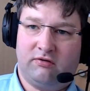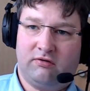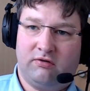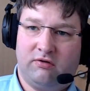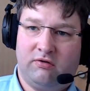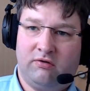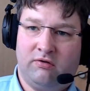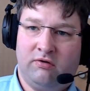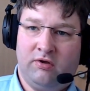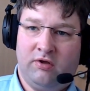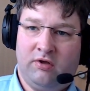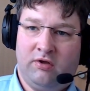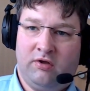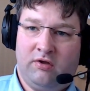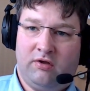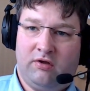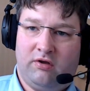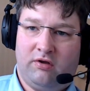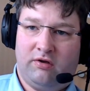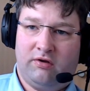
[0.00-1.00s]

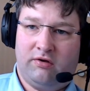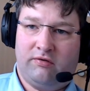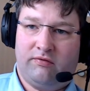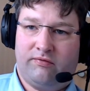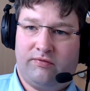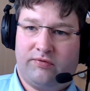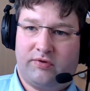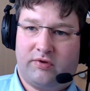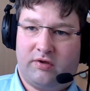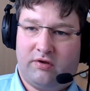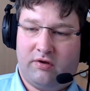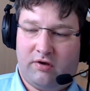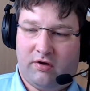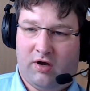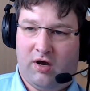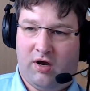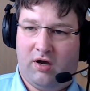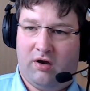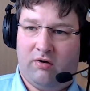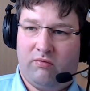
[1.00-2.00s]
So
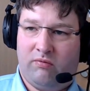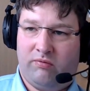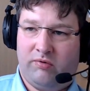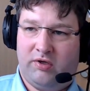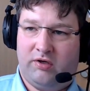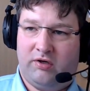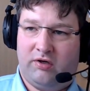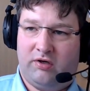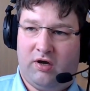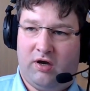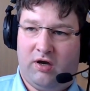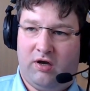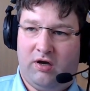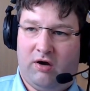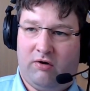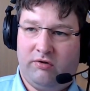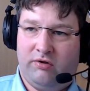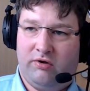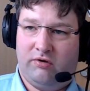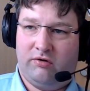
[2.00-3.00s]

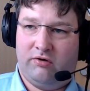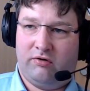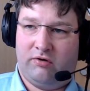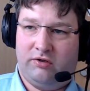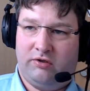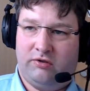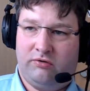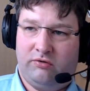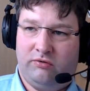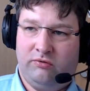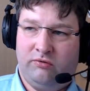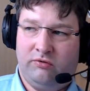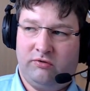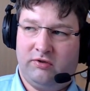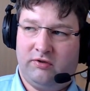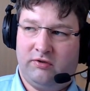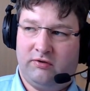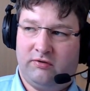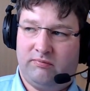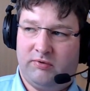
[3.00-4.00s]
how you're going to do
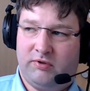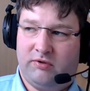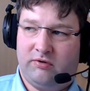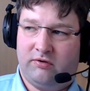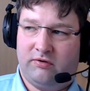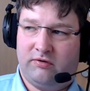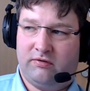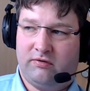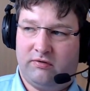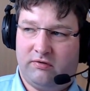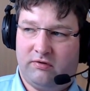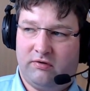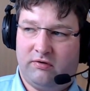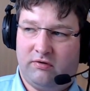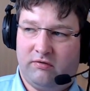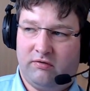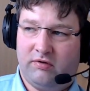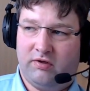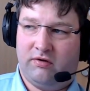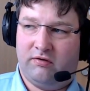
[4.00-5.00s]
this, because
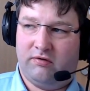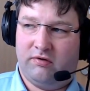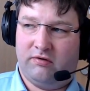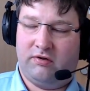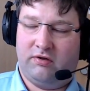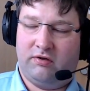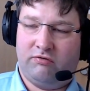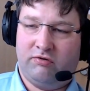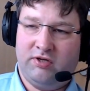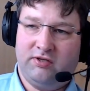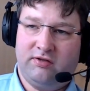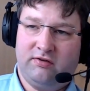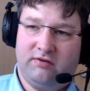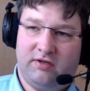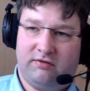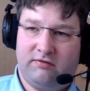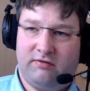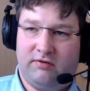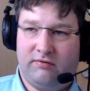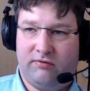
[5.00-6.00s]
the reason
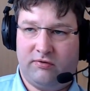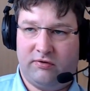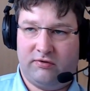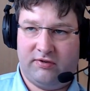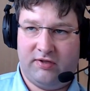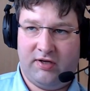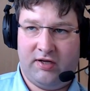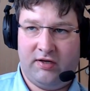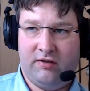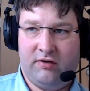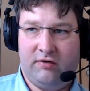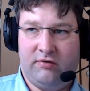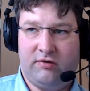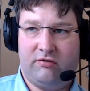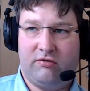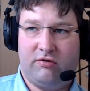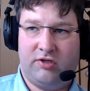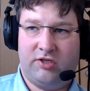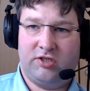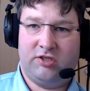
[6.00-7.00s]
that this was done
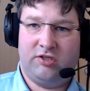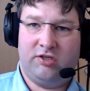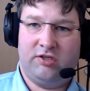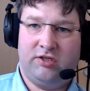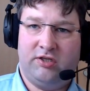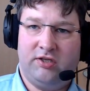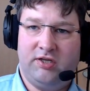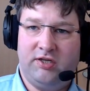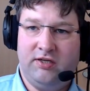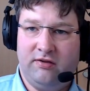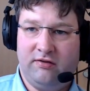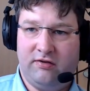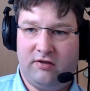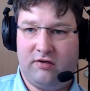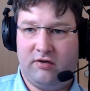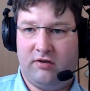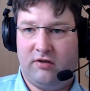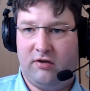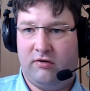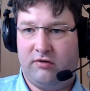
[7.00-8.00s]
traditionally in
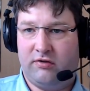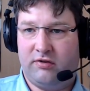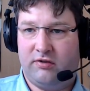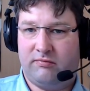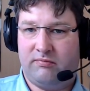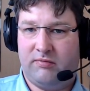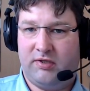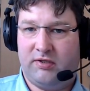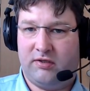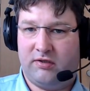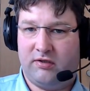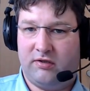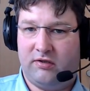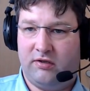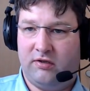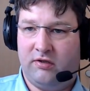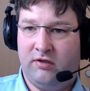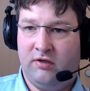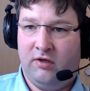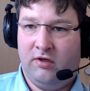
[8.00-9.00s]
the cloud is
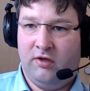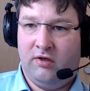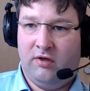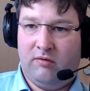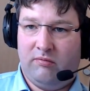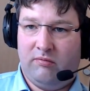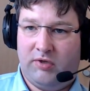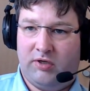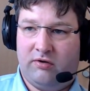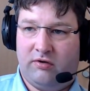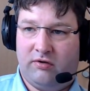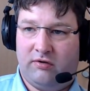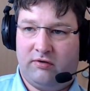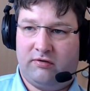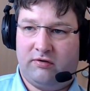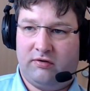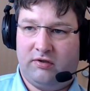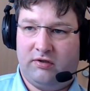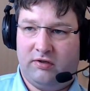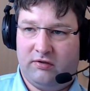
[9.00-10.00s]
basically
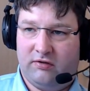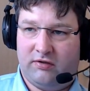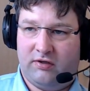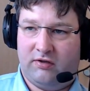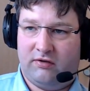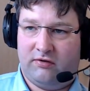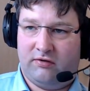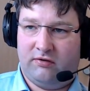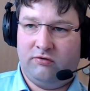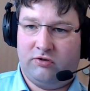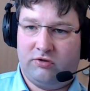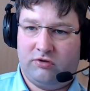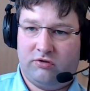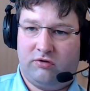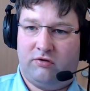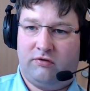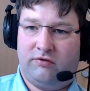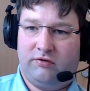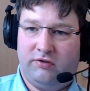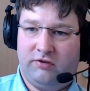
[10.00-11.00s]
because there's
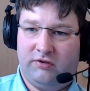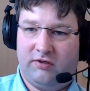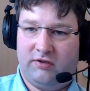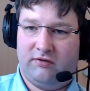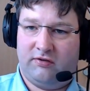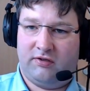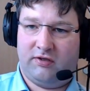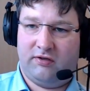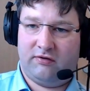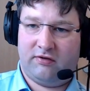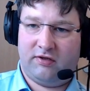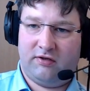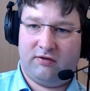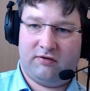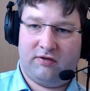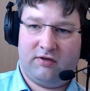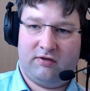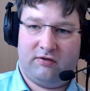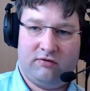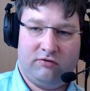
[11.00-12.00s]

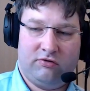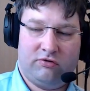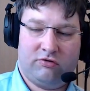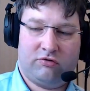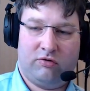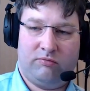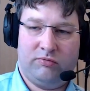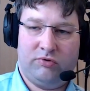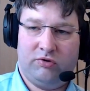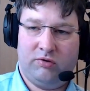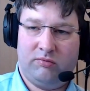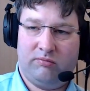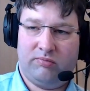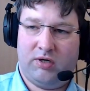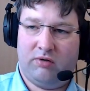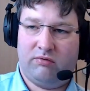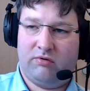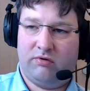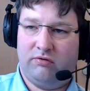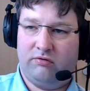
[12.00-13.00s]
huge computing
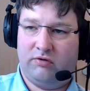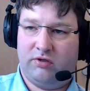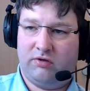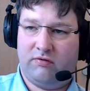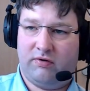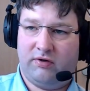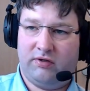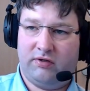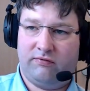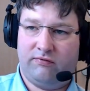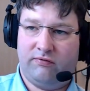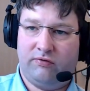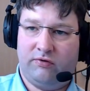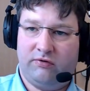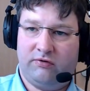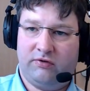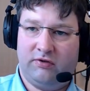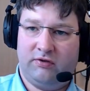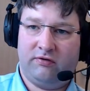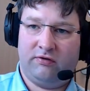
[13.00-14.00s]
power required
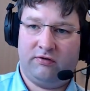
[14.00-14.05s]
for